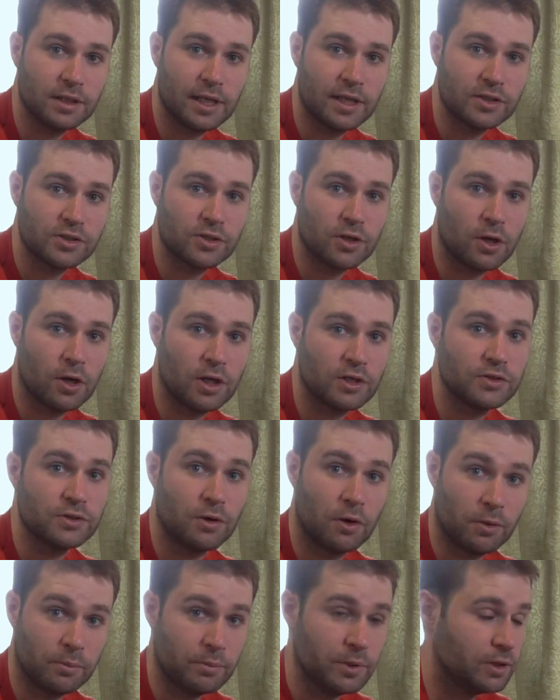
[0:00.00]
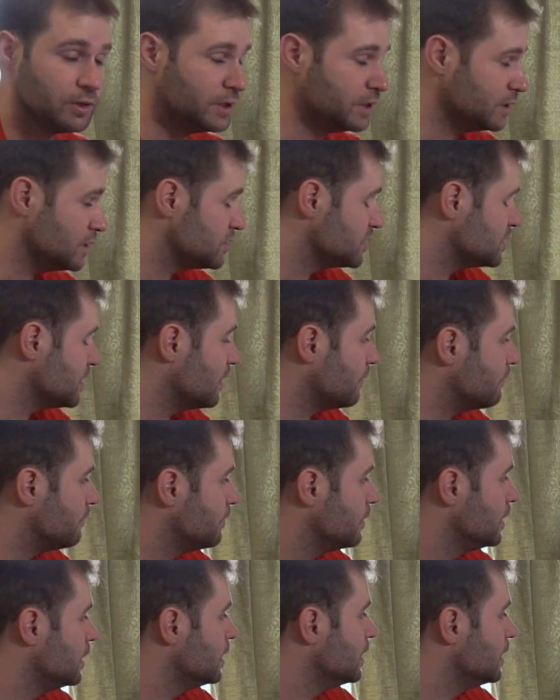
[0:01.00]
less cost on building the stuff.